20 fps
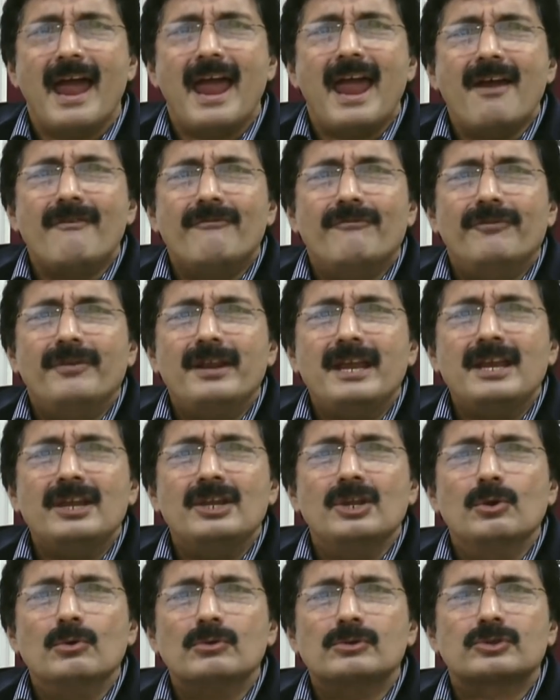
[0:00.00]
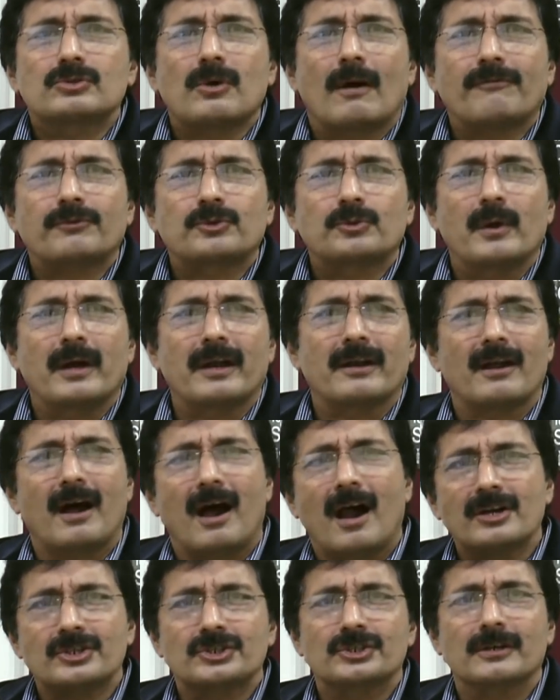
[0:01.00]
Every new software
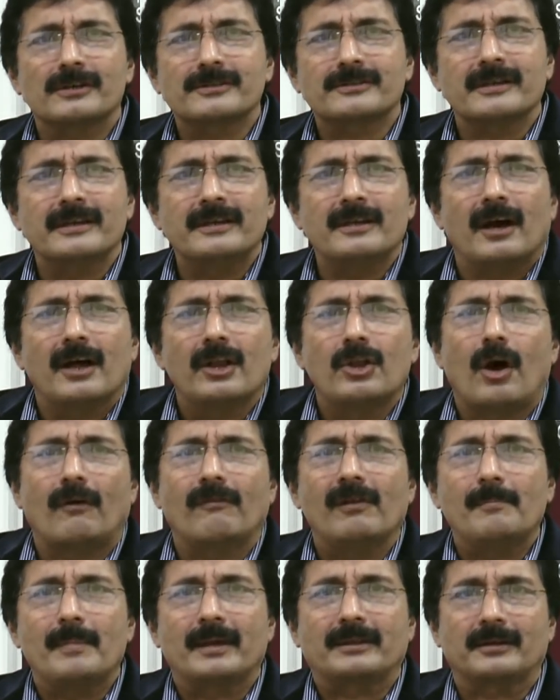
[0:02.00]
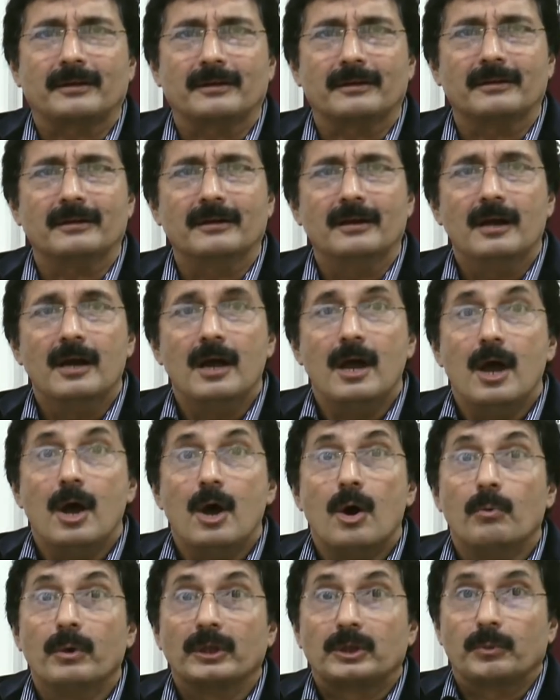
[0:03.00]
ushers in a novel method
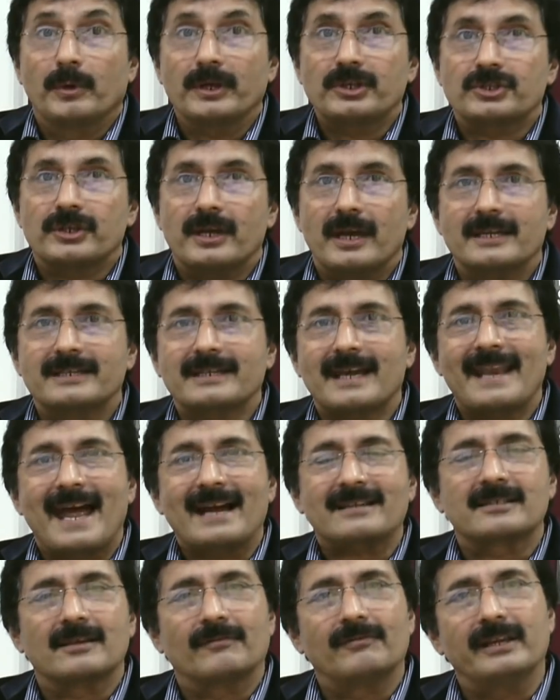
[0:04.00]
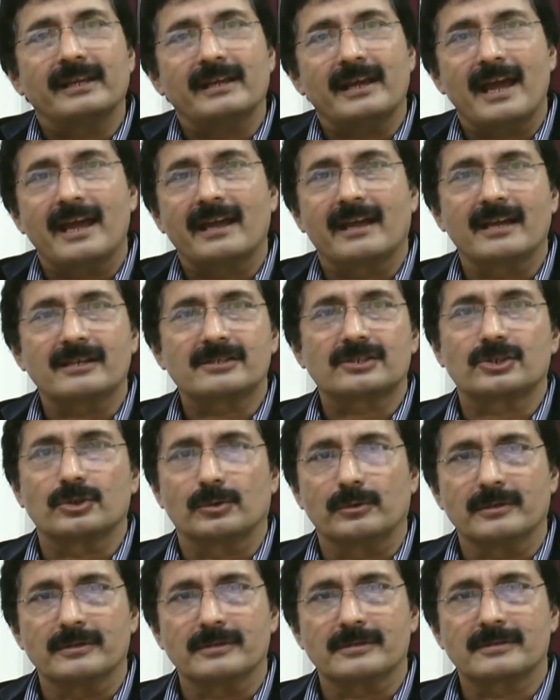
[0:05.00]
with which it can actively engage
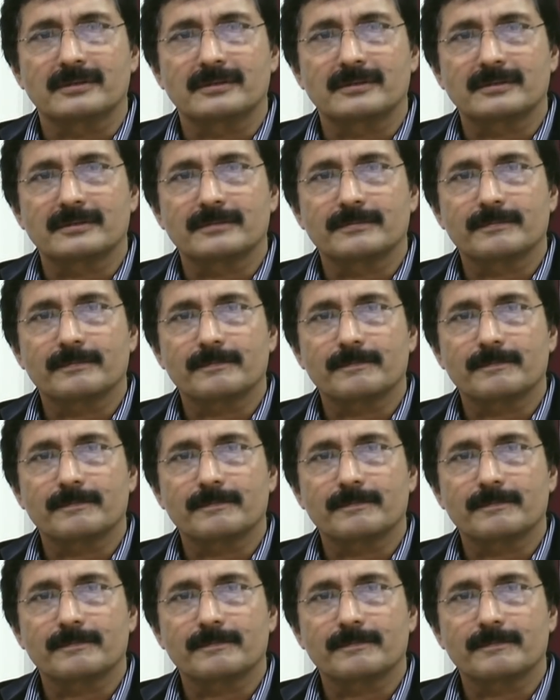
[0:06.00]
students.